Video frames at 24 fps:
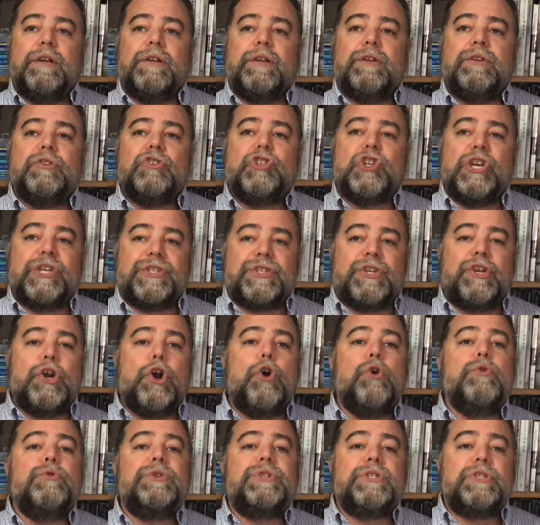just
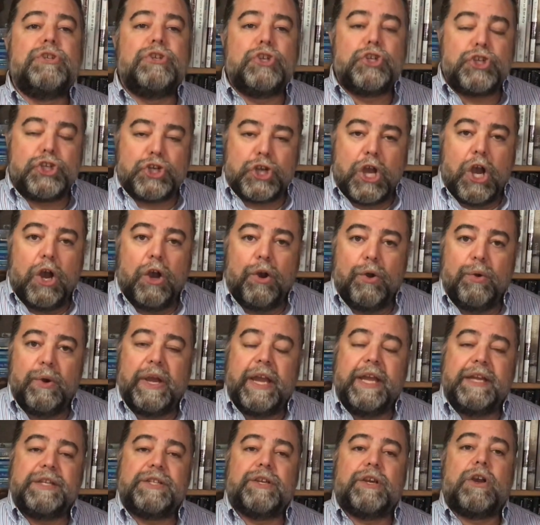goes to show
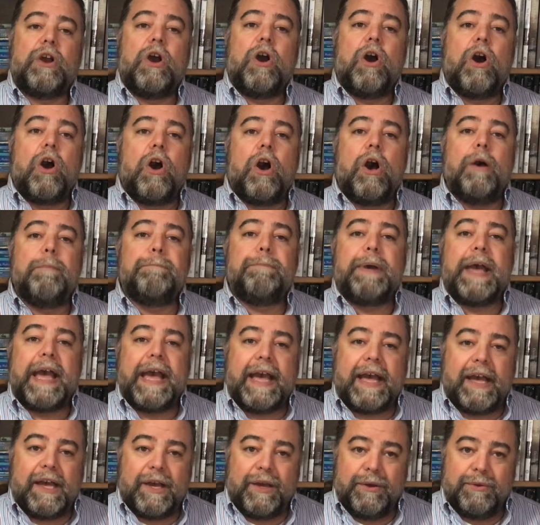and to
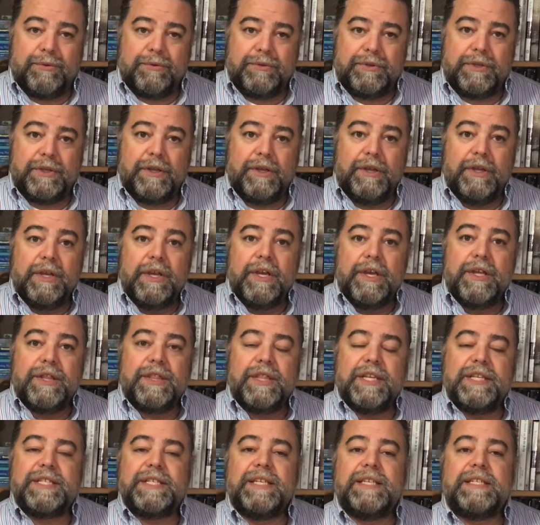compound the
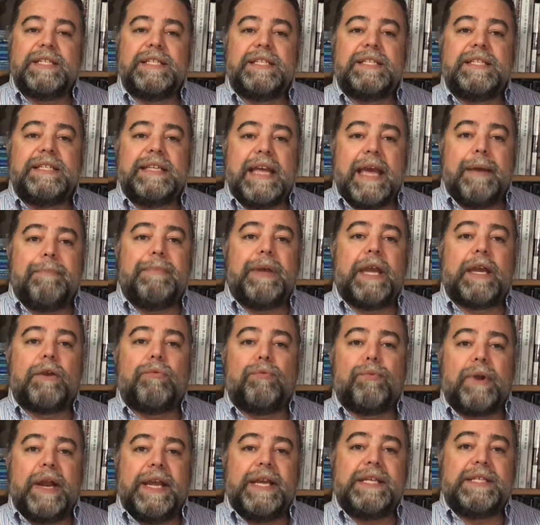systemic
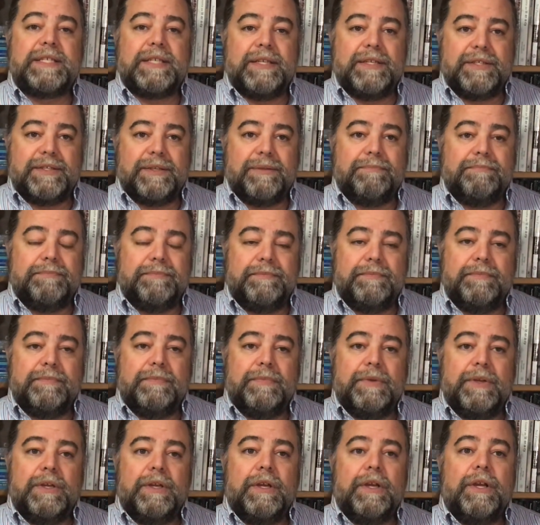racism
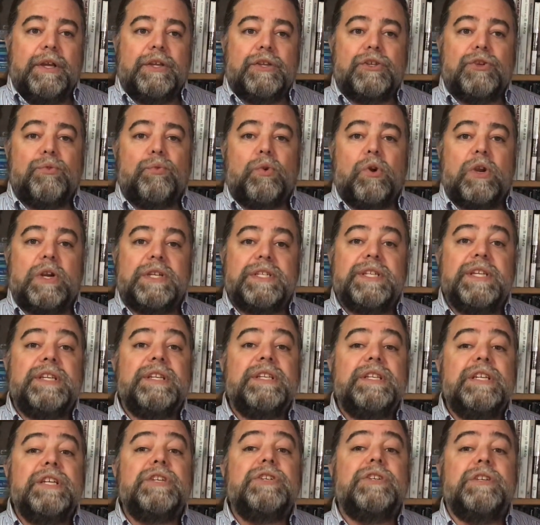towards
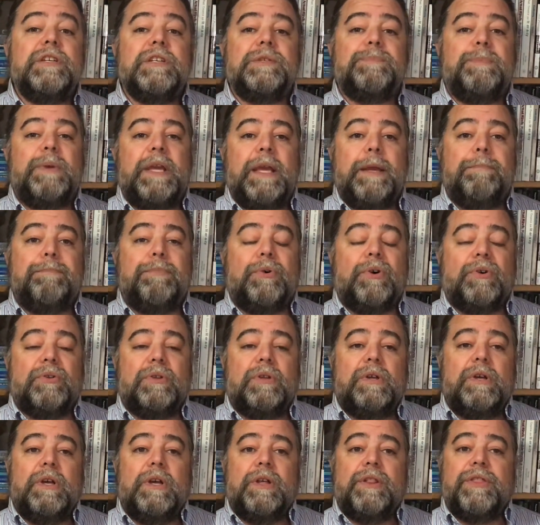Indigenous people
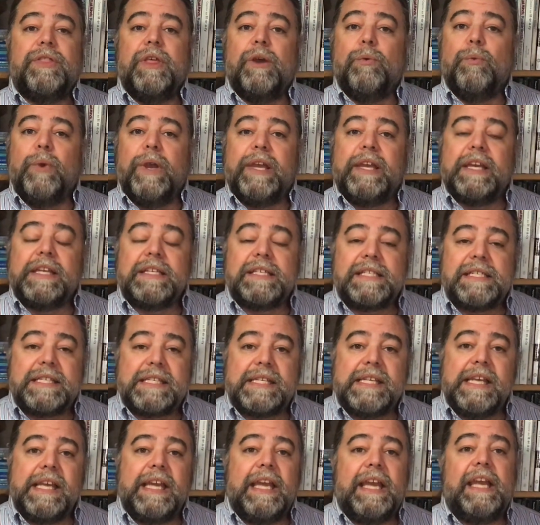that we can
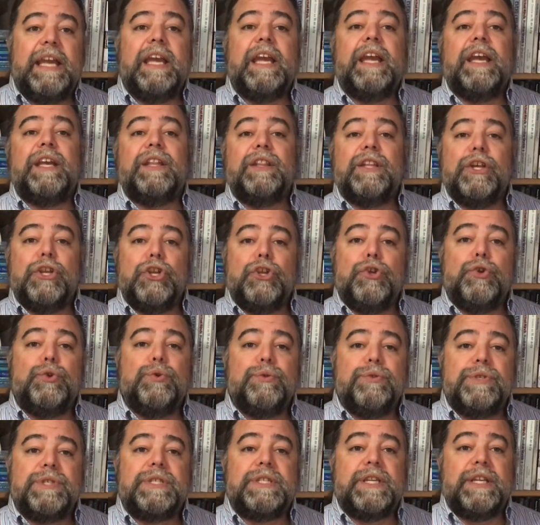see in the
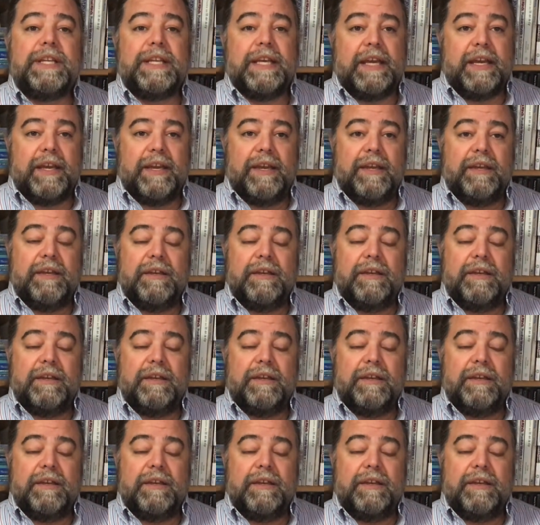news today,